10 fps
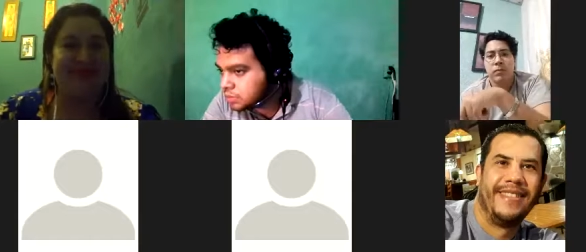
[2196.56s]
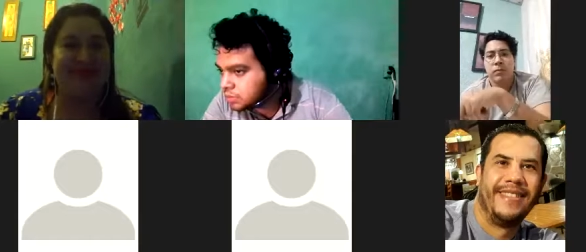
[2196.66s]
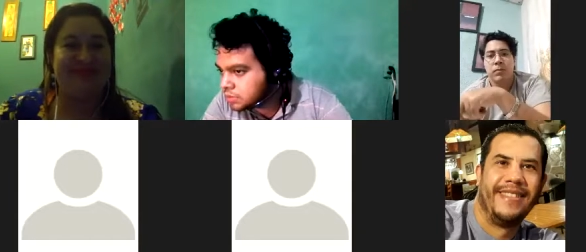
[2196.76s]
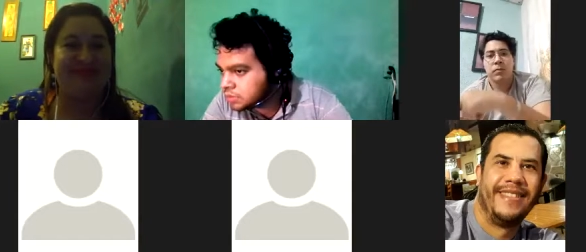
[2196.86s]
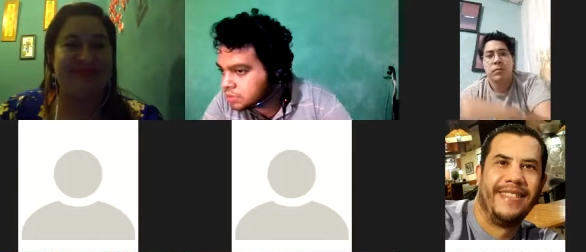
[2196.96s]

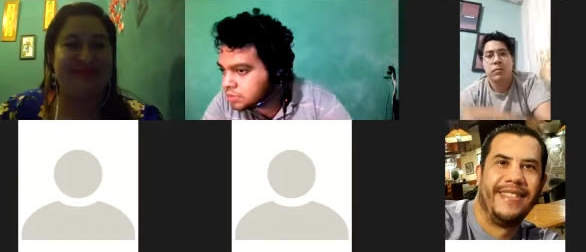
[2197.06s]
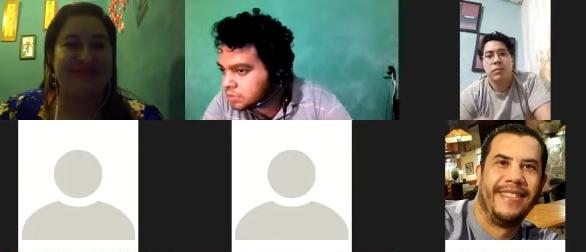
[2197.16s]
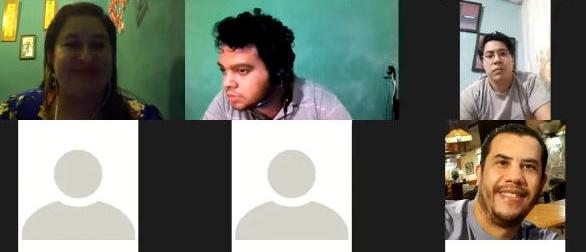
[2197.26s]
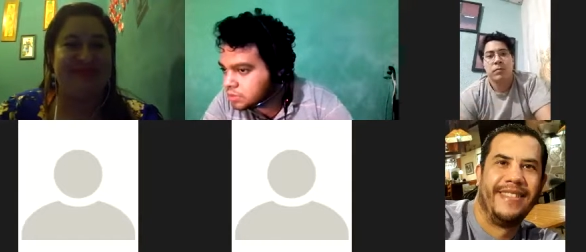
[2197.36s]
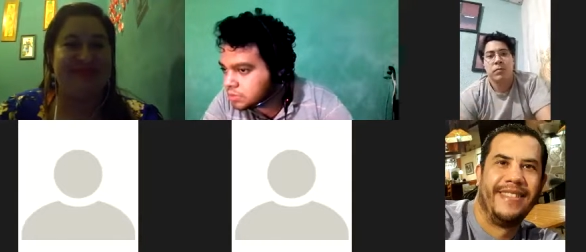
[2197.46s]

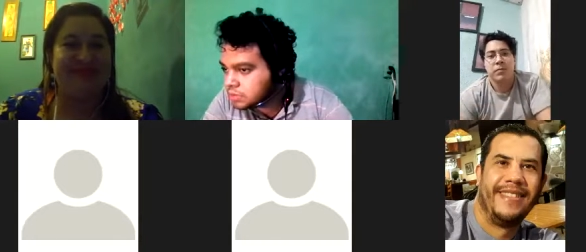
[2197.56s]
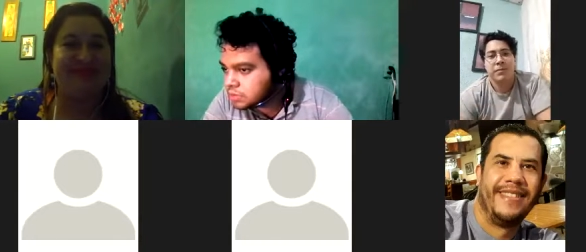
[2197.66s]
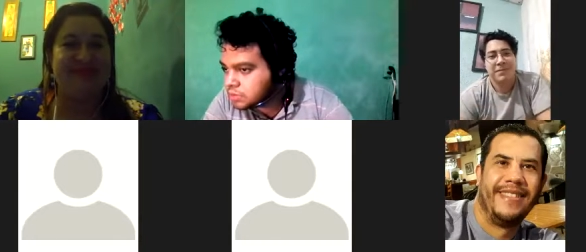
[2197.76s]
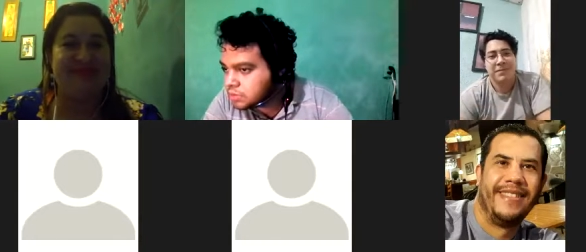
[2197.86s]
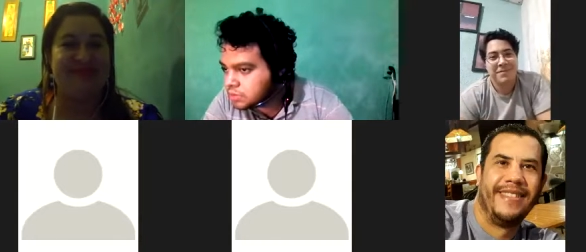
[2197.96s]

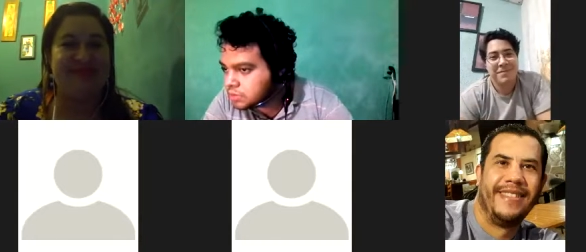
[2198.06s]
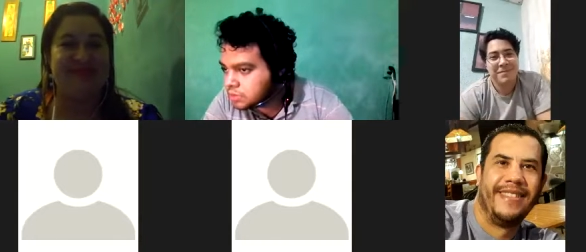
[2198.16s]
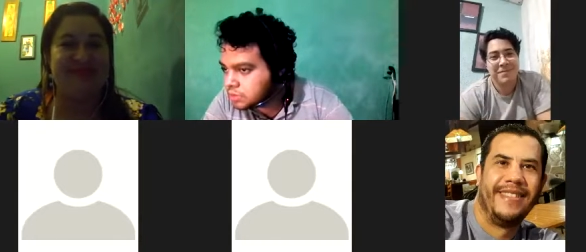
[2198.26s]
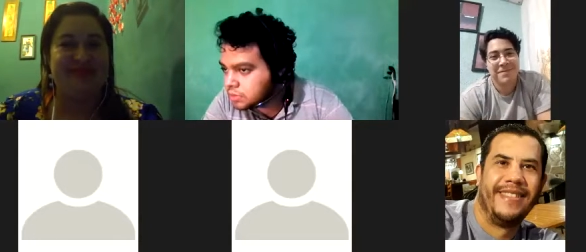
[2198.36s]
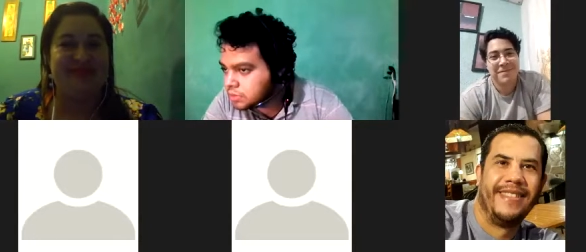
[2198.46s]
(no one is talking)